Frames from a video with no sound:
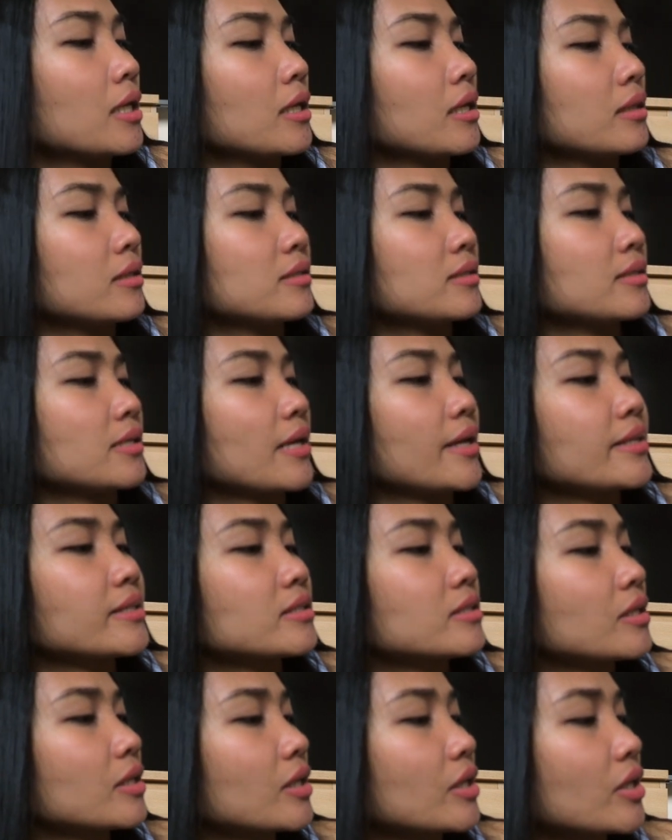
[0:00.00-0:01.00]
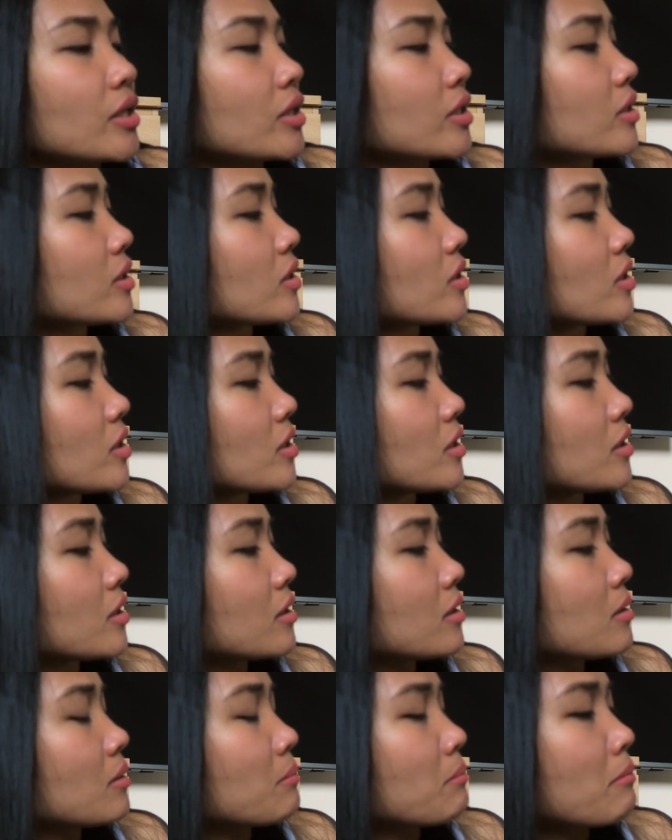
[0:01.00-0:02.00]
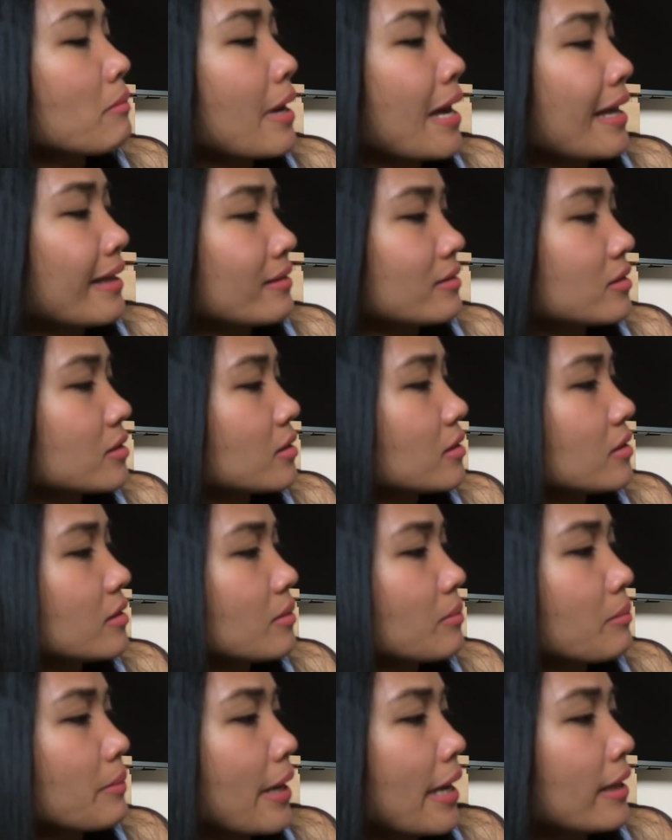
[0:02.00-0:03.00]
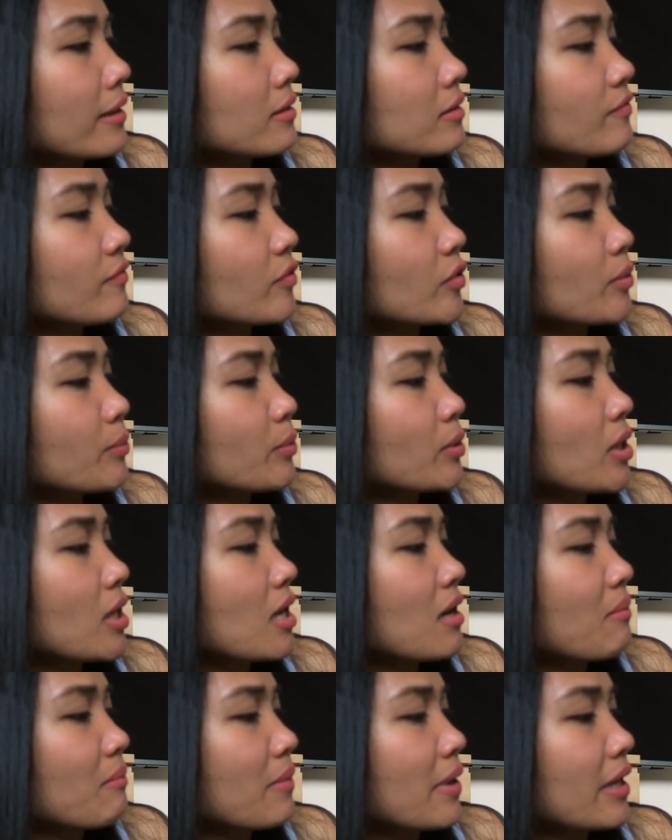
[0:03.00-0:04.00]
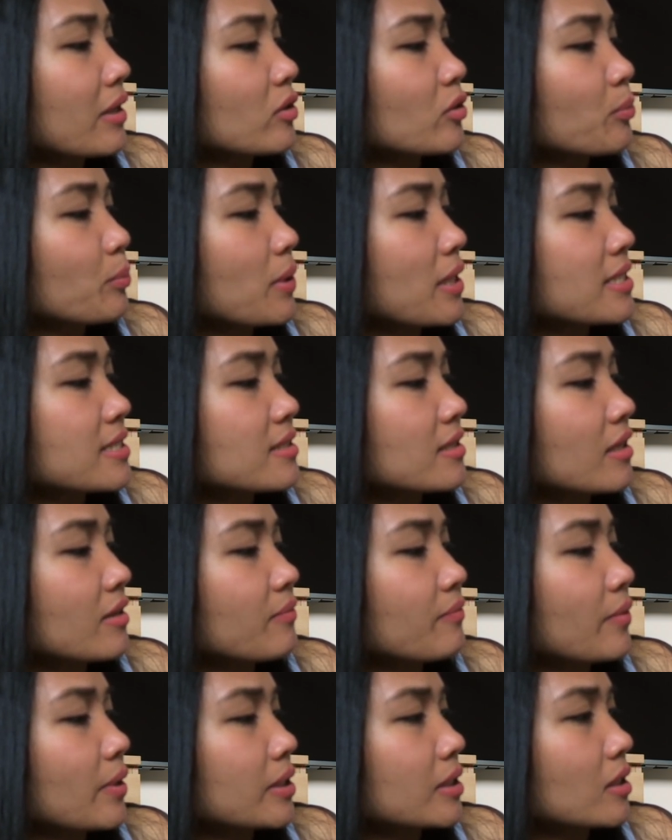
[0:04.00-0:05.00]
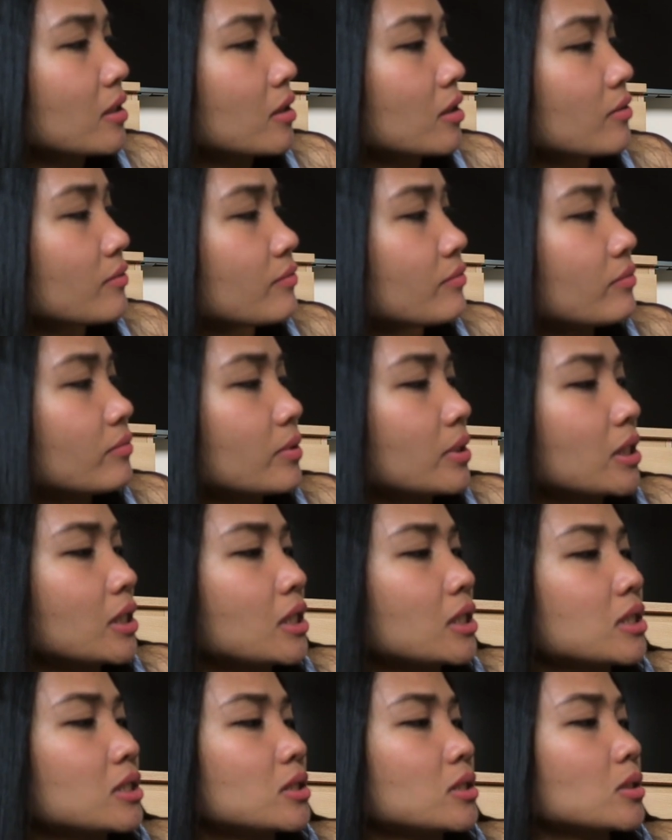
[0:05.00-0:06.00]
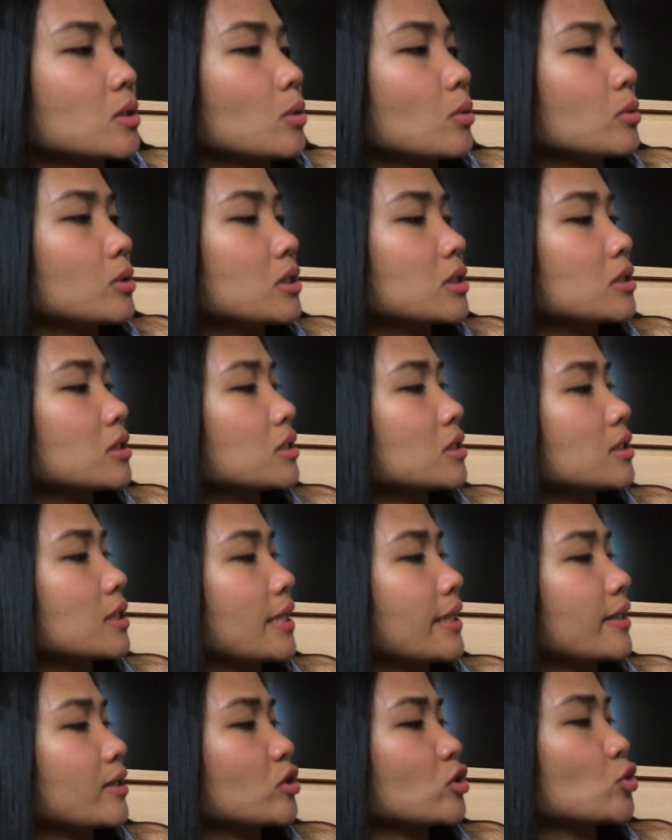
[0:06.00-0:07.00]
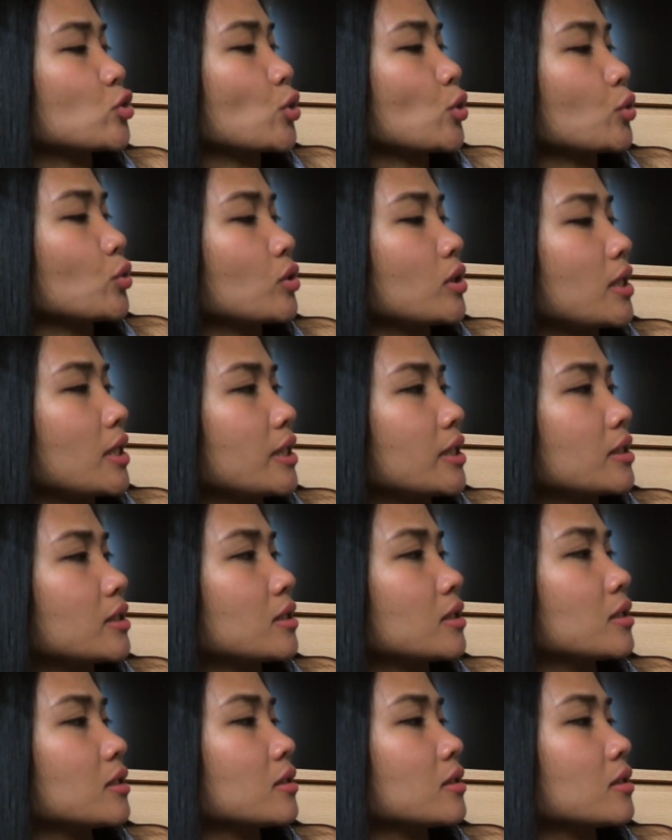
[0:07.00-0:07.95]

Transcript: It says here matte, the matte formula, microplastic, particle free. So this is like a chocolate.